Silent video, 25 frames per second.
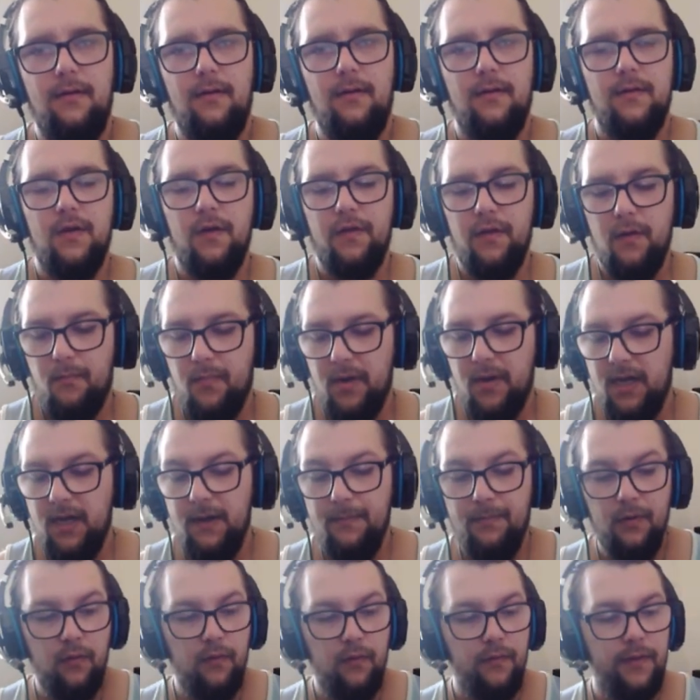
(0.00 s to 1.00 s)
So the
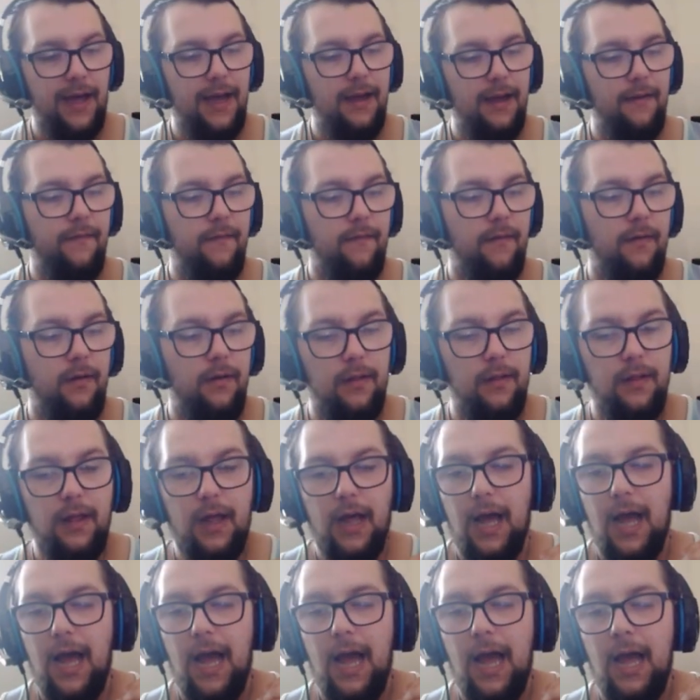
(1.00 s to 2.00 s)
people that
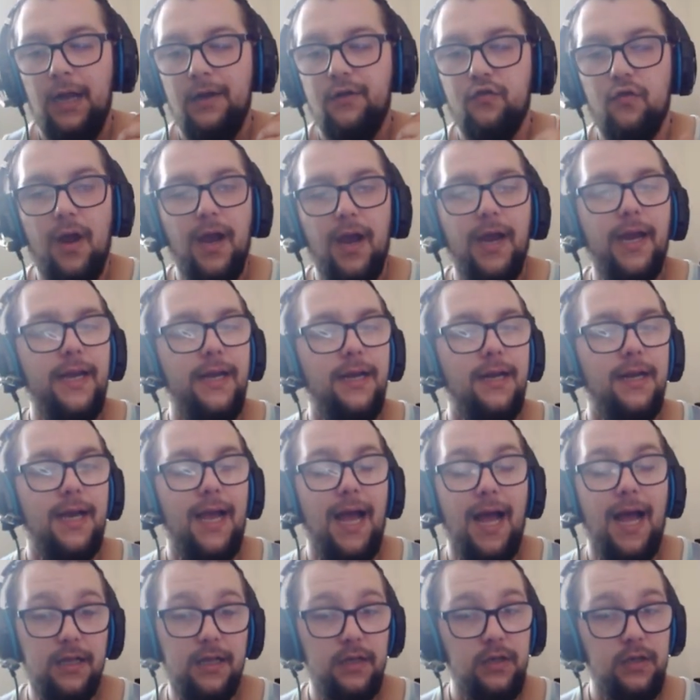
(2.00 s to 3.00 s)
are trying to
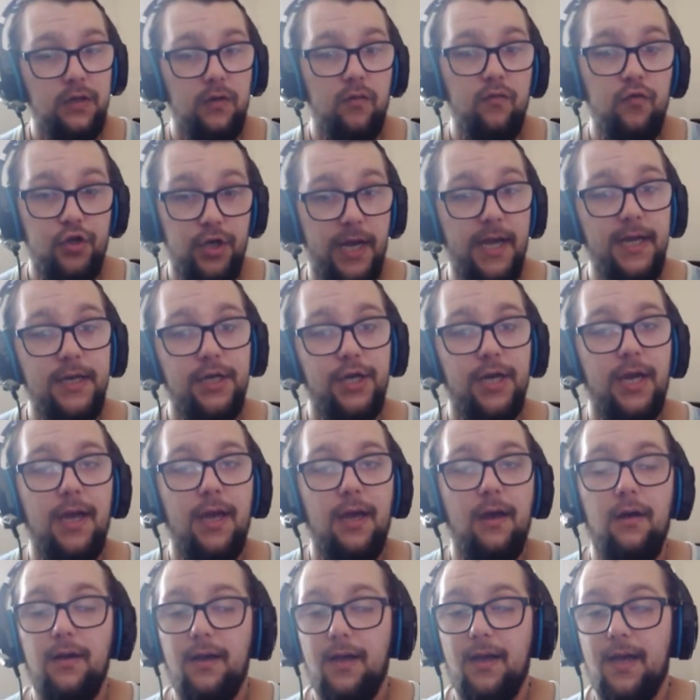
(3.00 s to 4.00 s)
cancel
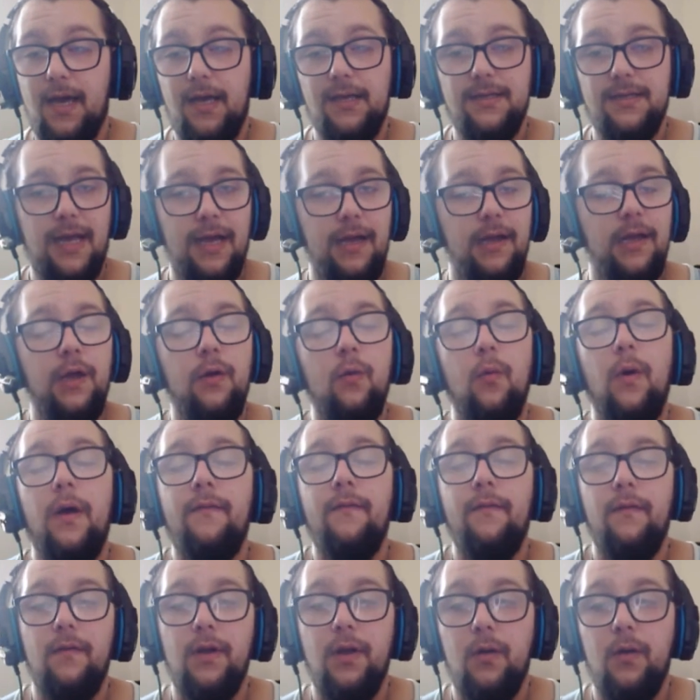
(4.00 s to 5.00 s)
JJ, KSI,
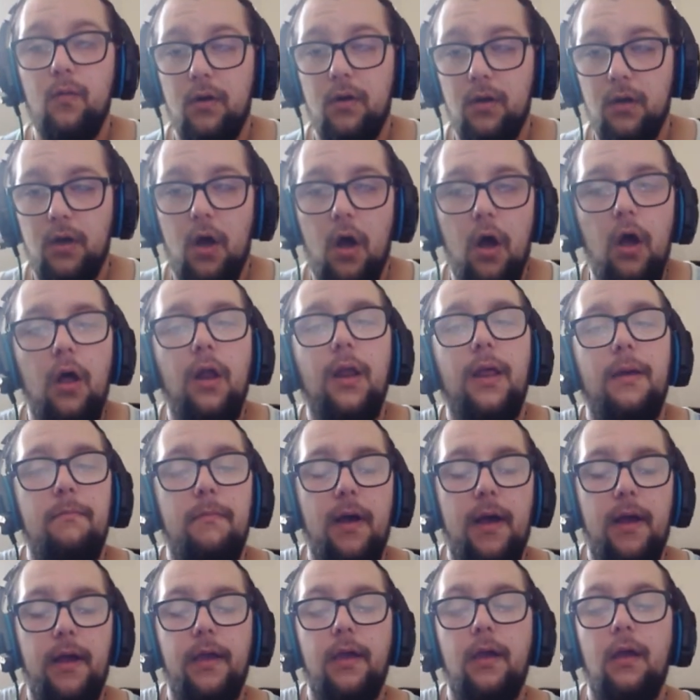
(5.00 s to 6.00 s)
whoever you want to call him
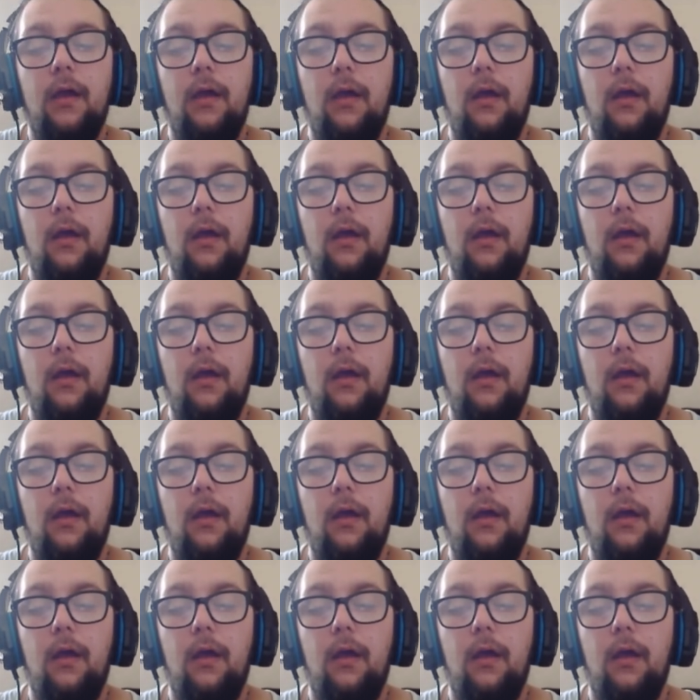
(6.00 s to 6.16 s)
by,